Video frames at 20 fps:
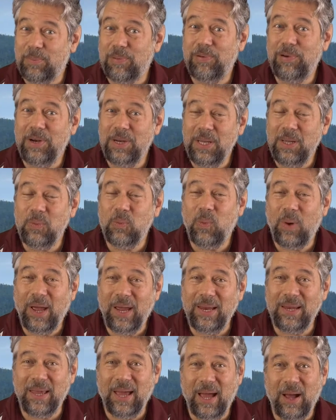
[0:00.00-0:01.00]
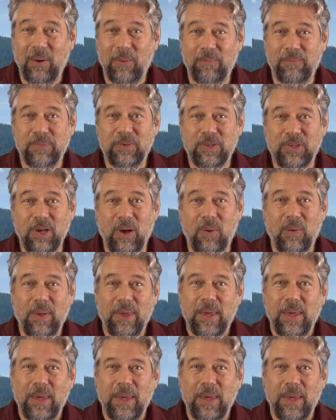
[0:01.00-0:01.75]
pretty way down. So